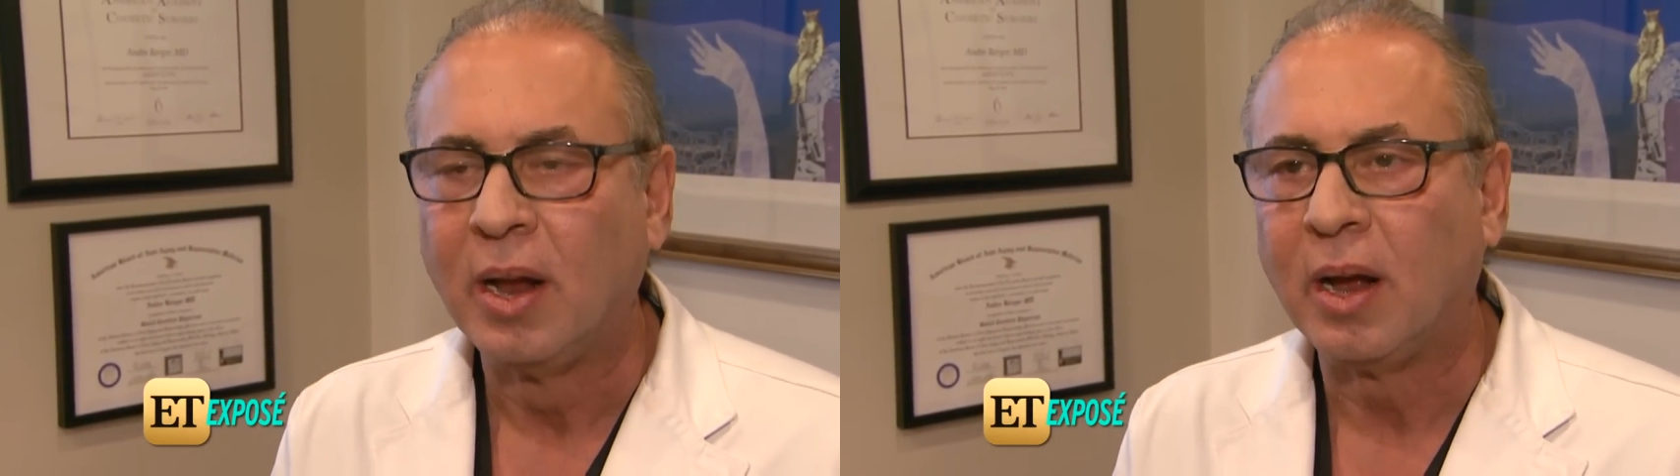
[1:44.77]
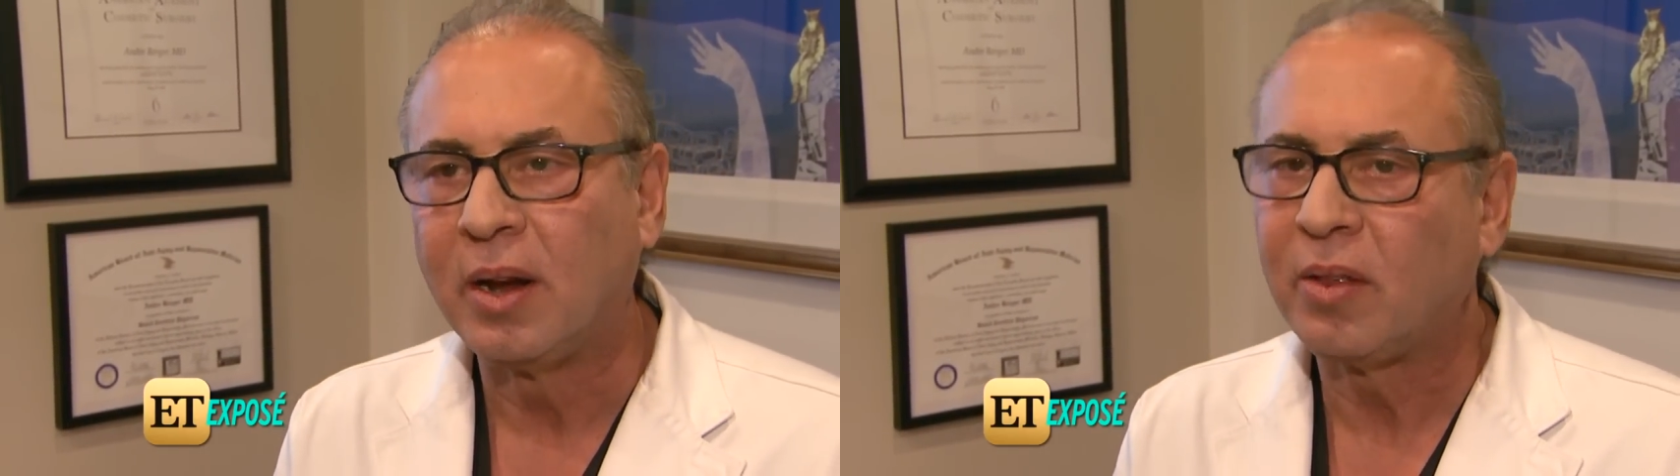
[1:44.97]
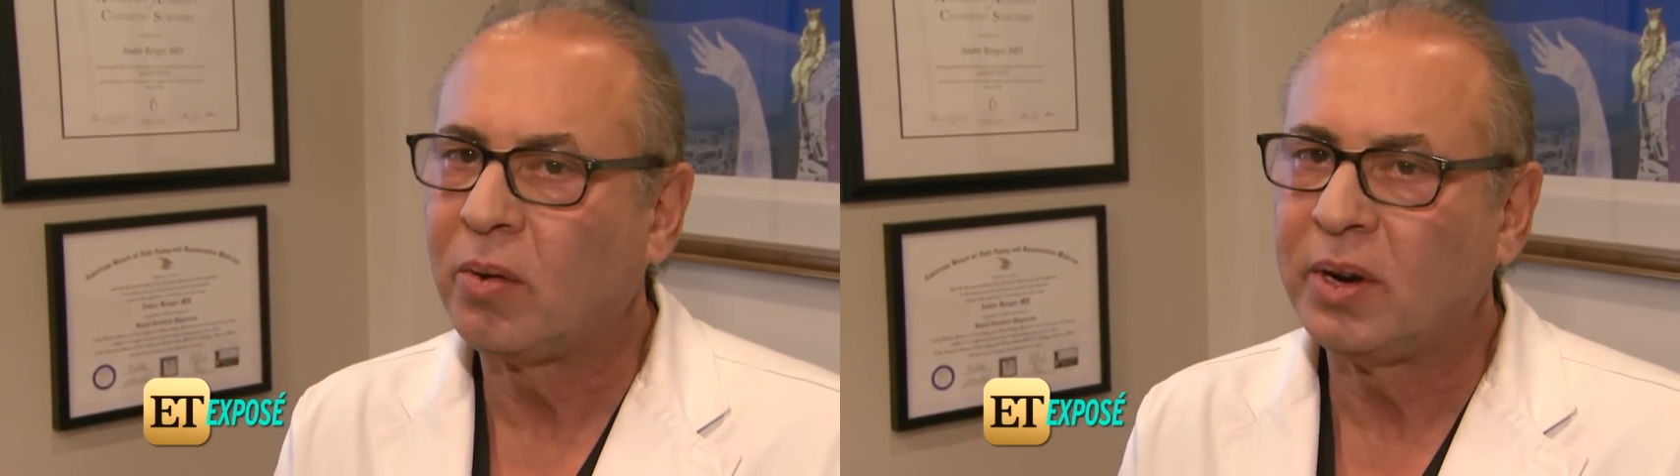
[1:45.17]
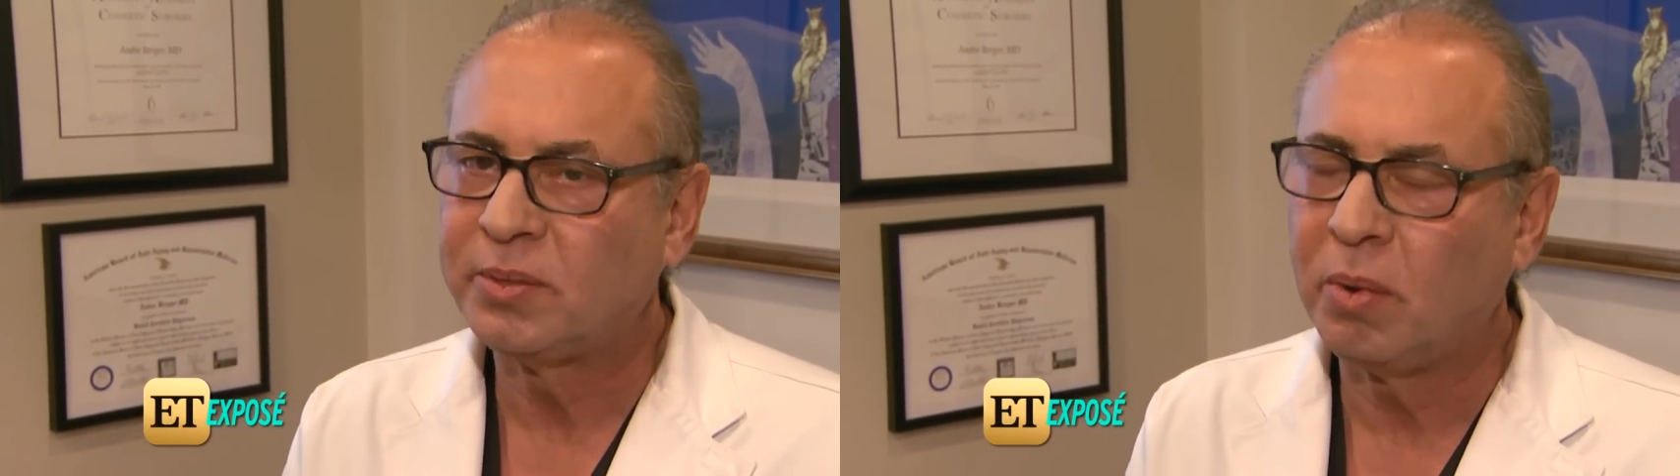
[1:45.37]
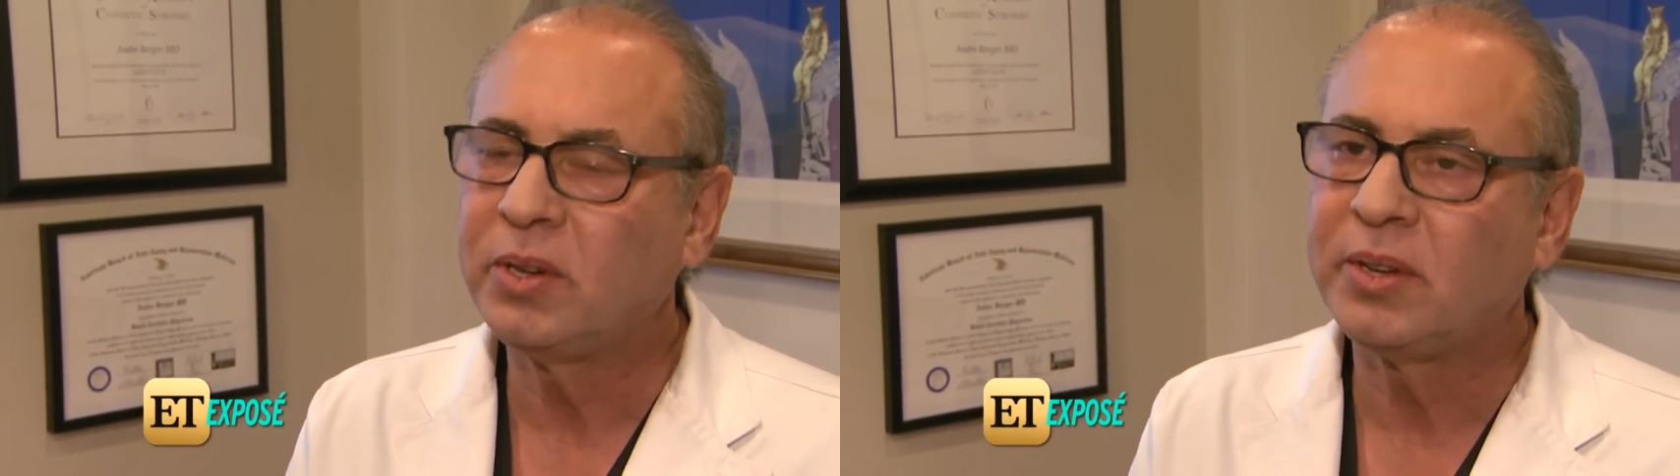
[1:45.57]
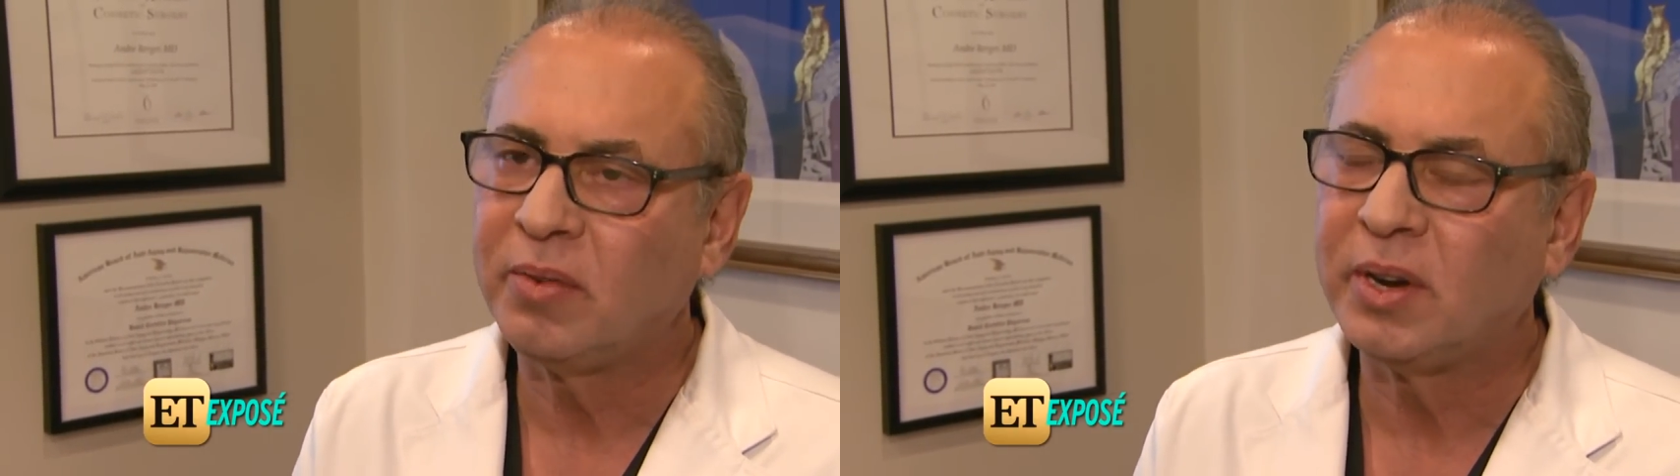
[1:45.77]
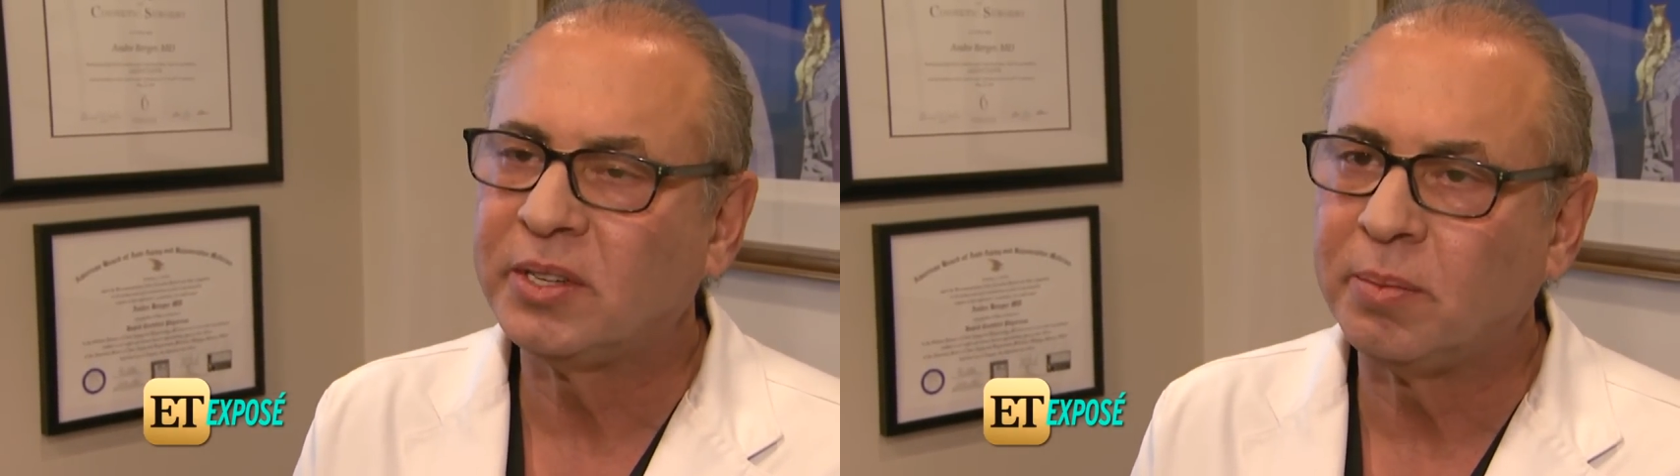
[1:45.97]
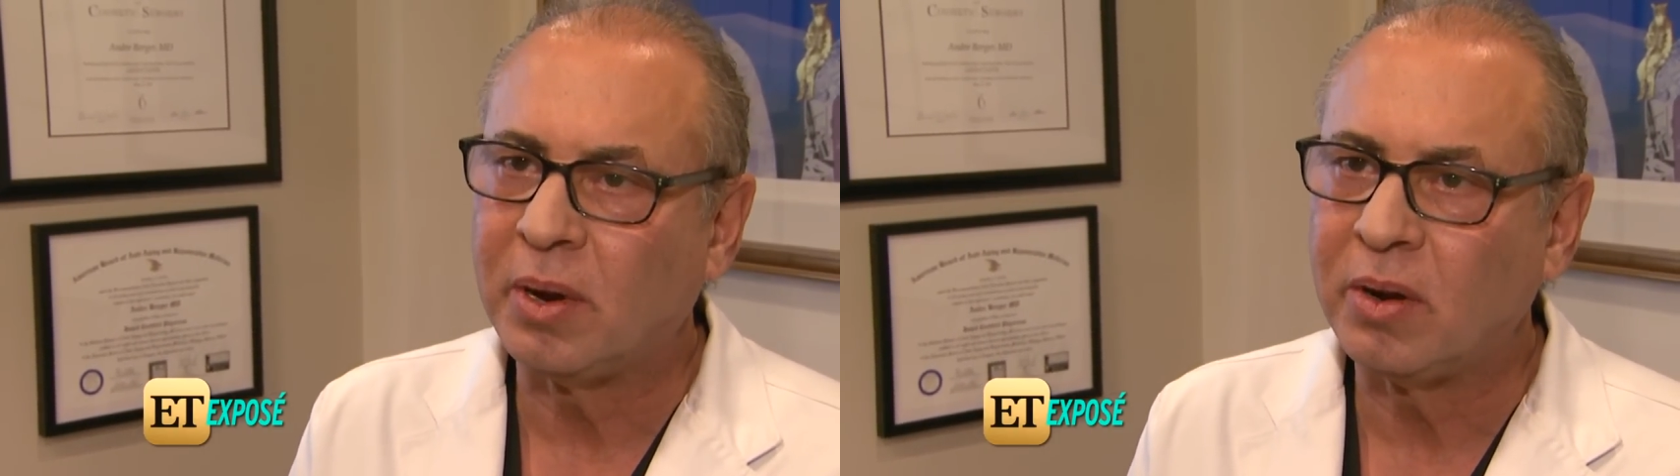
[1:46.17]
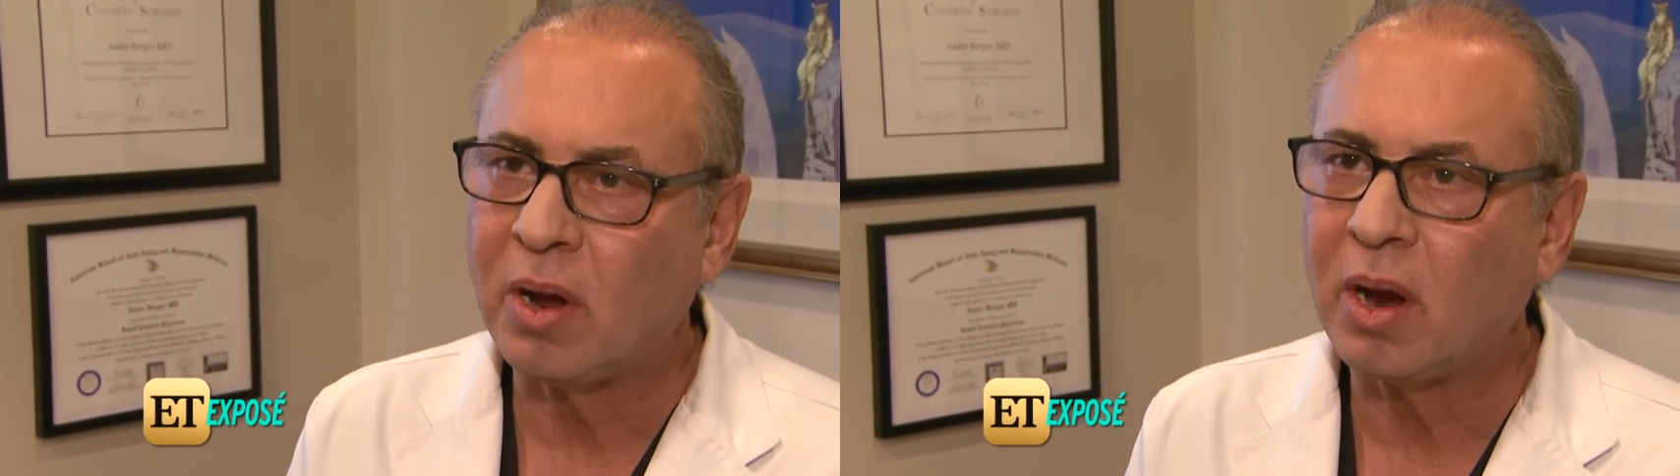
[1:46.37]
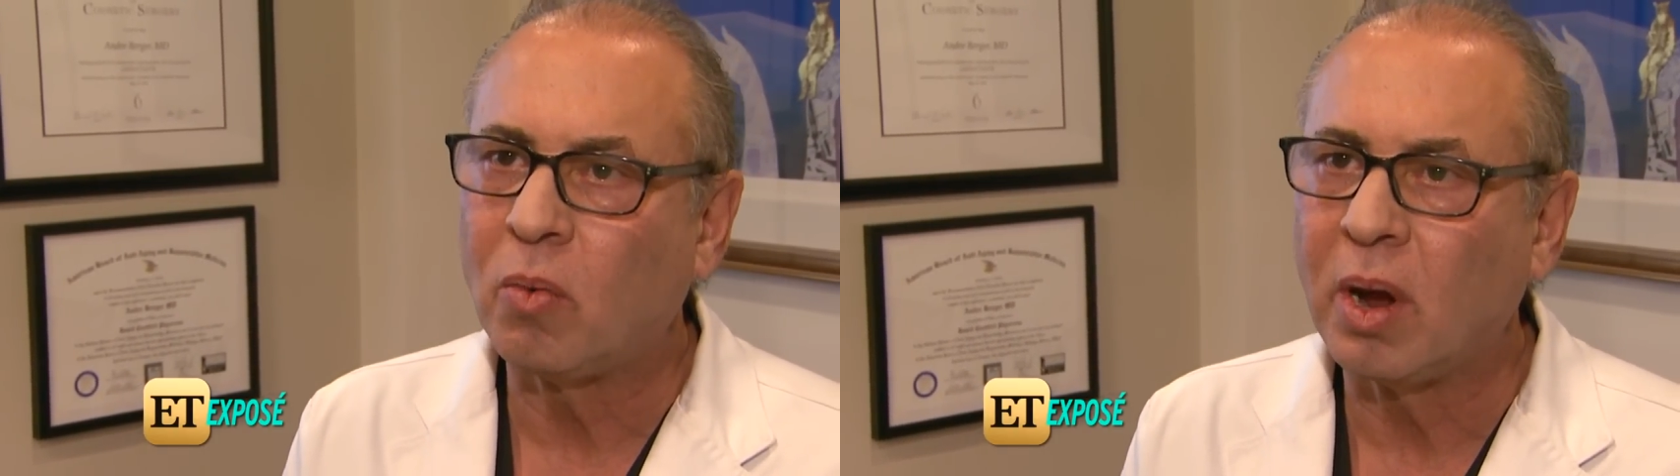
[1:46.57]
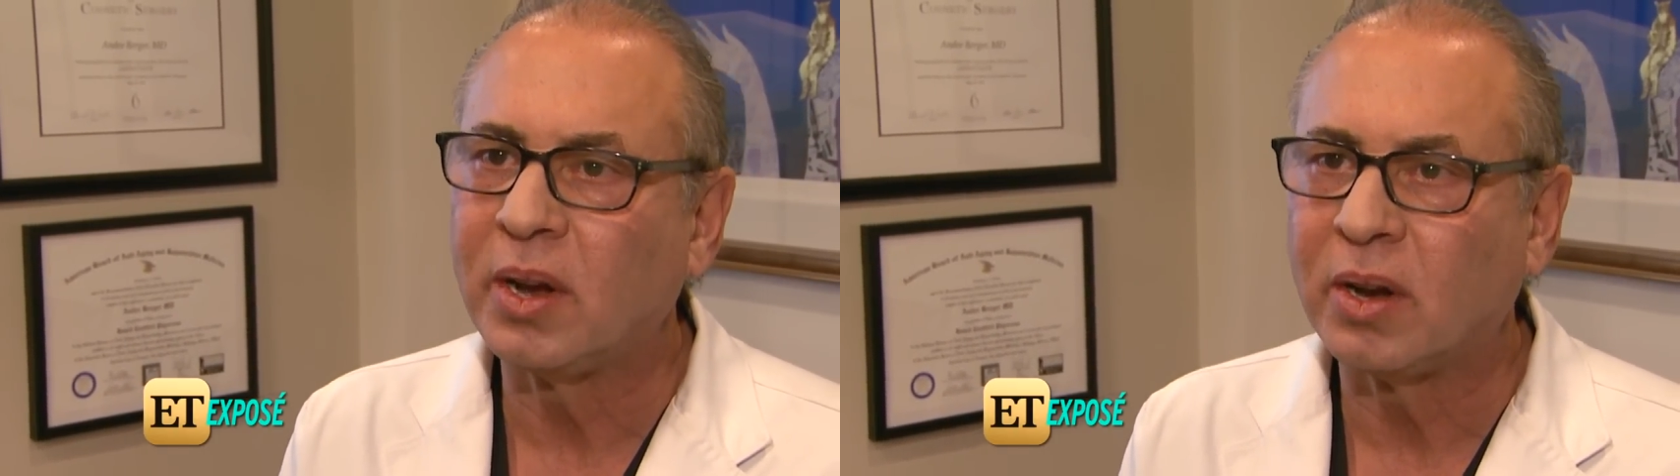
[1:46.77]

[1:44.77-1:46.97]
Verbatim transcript: In other words, most of it is about not wanting